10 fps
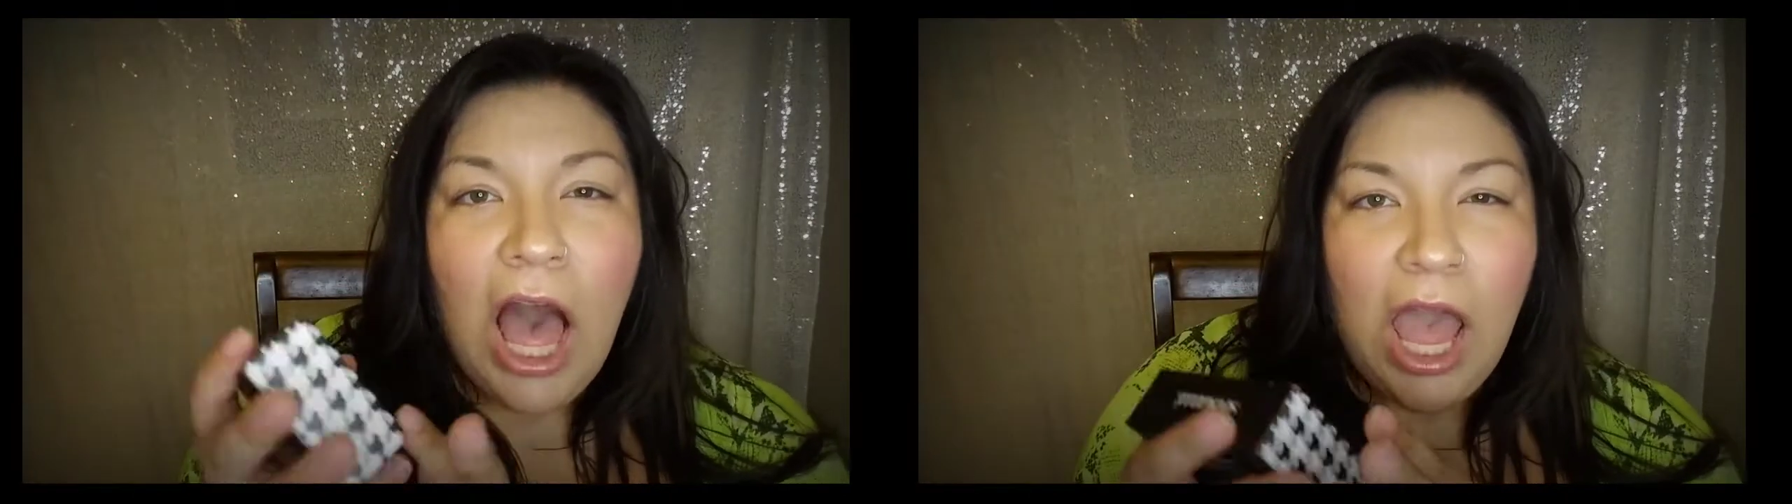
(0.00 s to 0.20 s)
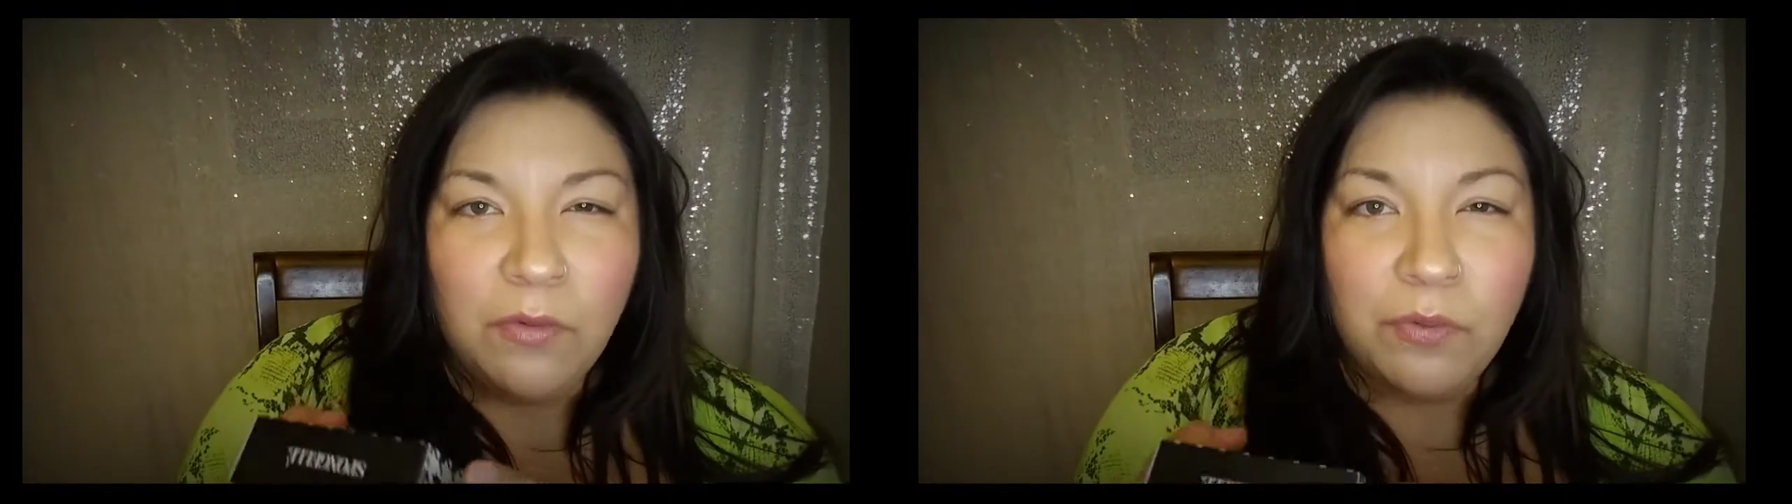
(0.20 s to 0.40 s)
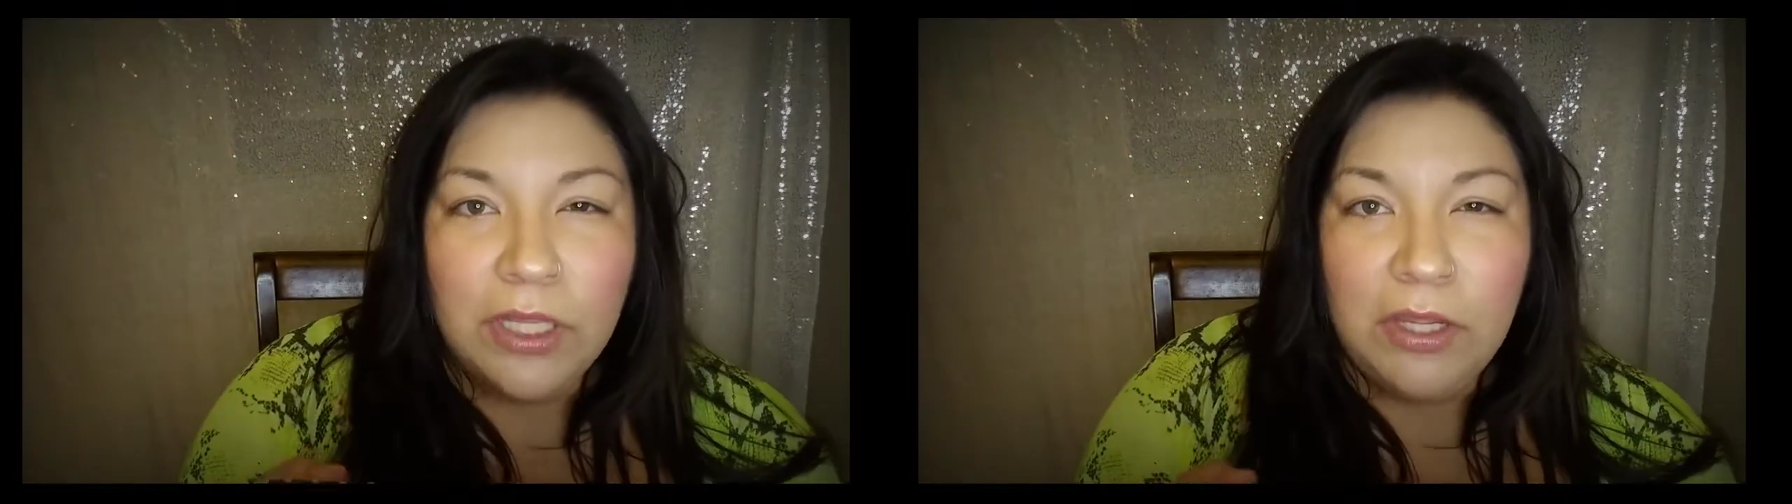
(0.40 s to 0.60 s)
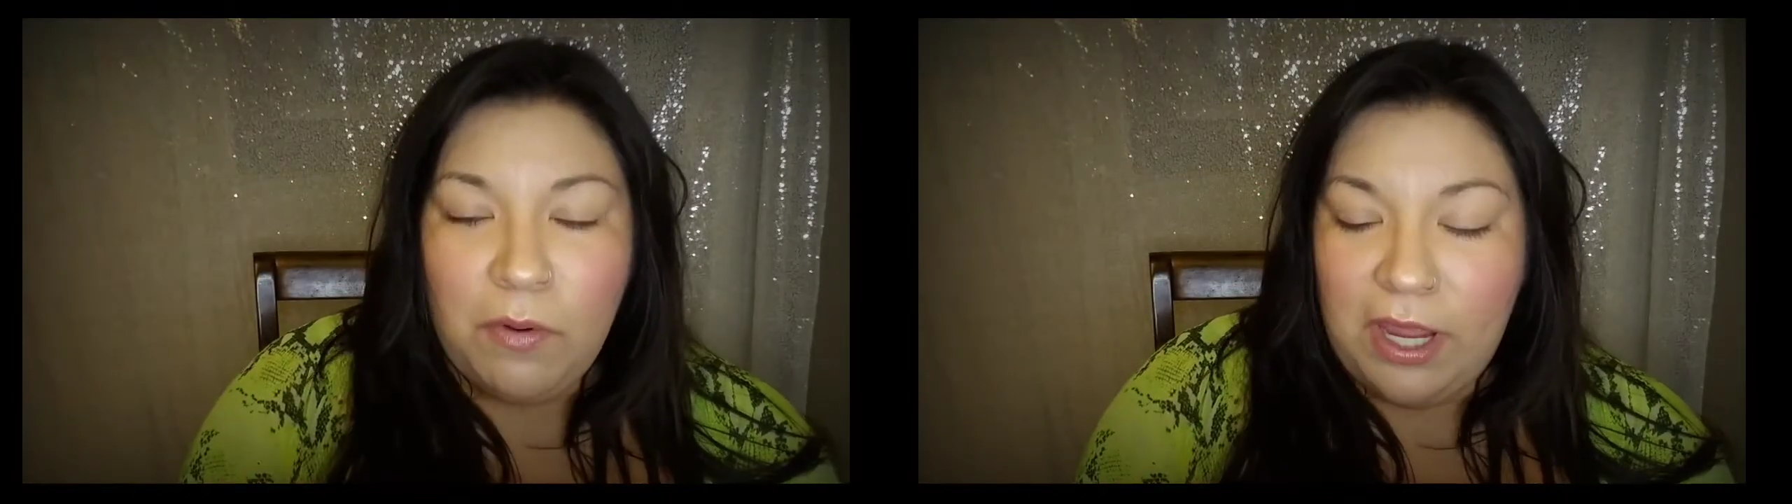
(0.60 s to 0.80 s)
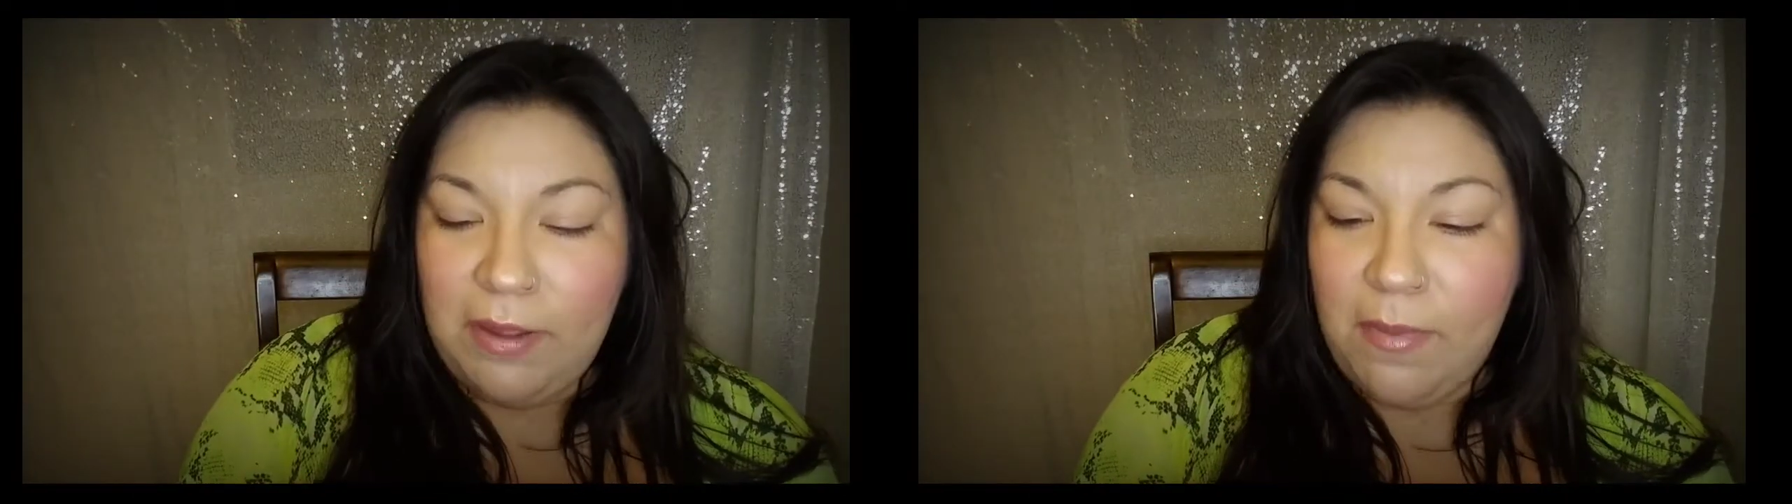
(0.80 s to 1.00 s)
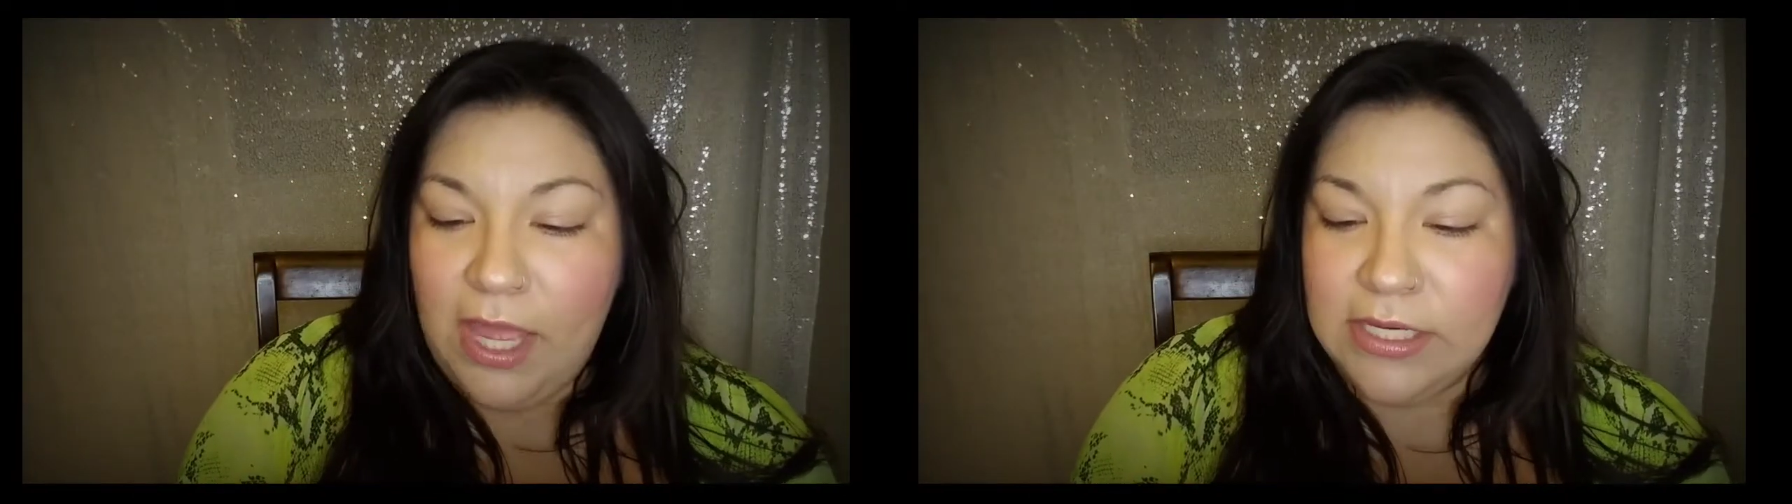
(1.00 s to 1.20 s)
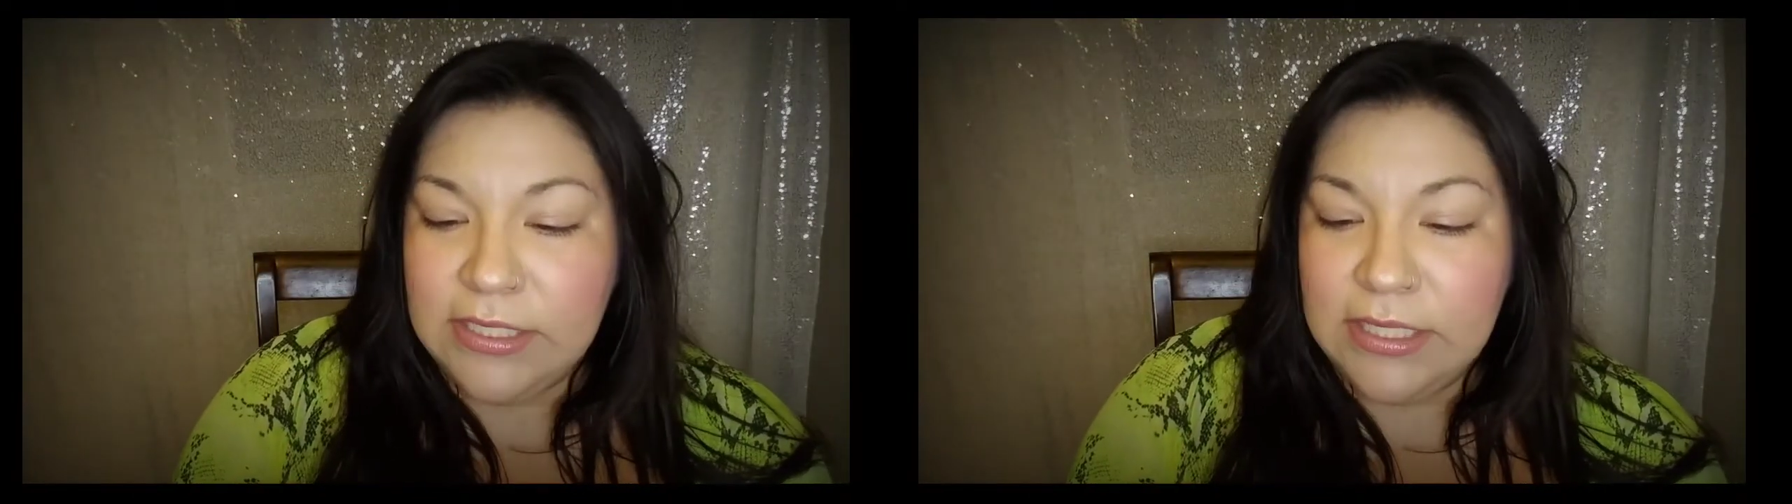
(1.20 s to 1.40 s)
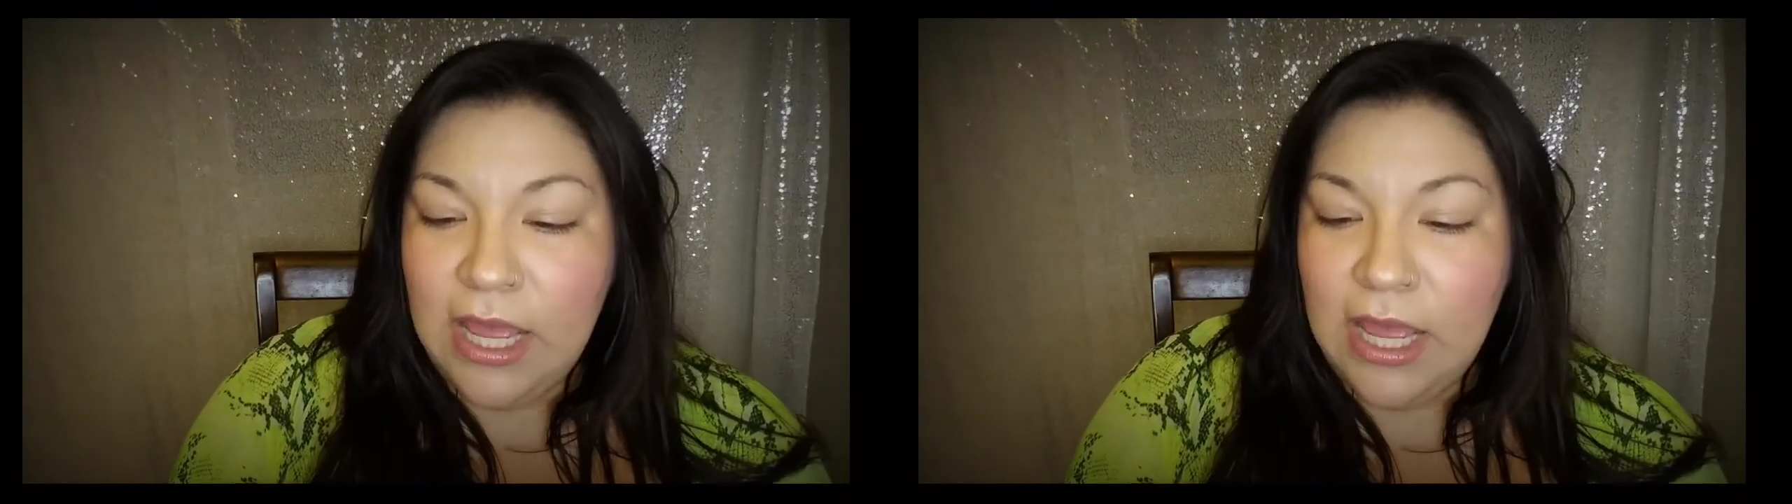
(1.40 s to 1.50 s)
I really recommend.